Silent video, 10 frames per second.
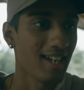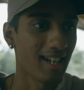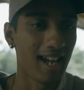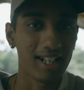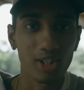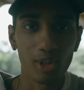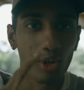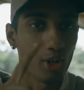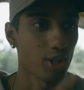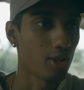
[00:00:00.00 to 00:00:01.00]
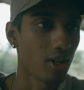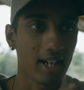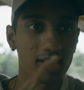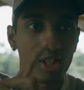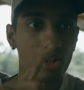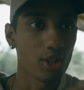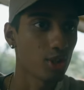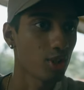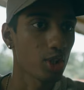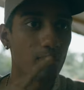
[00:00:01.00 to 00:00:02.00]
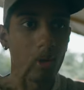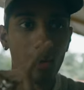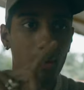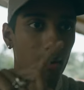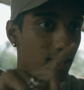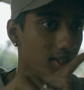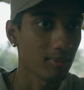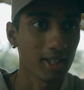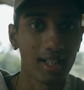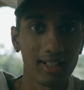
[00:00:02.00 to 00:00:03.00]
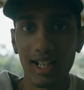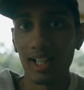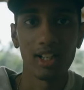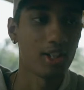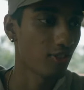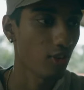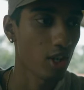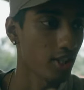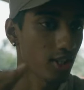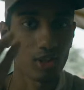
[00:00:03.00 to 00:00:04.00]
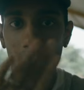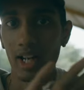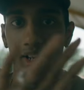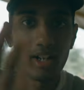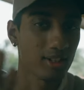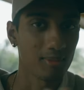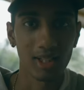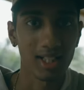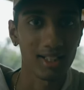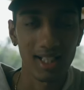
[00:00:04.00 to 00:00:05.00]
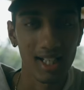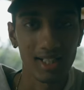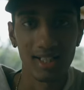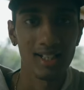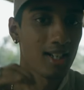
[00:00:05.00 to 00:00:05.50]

an actor or a YouTuber or something like that, an influencer area, something like that,